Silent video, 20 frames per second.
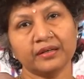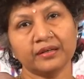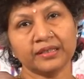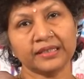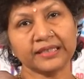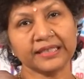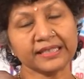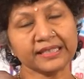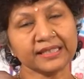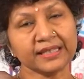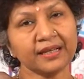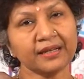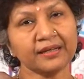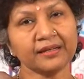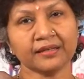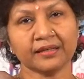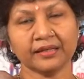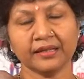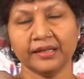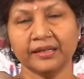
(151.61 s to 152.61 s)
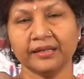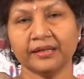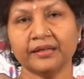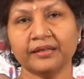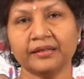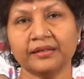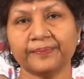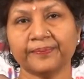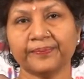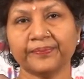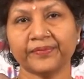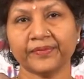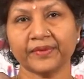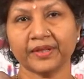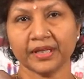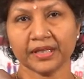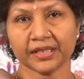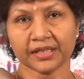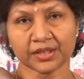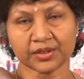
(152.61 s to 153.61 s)
detailed clinical
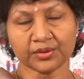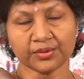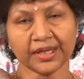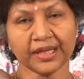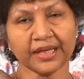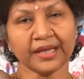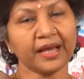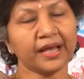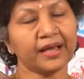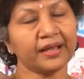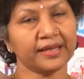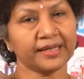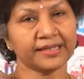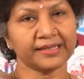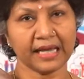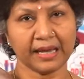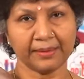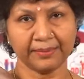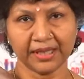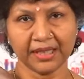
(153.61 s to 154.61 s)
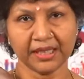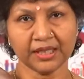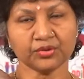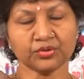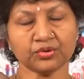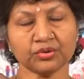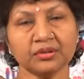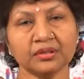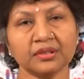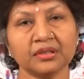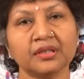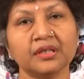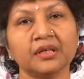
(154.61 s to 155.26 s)
history and examination.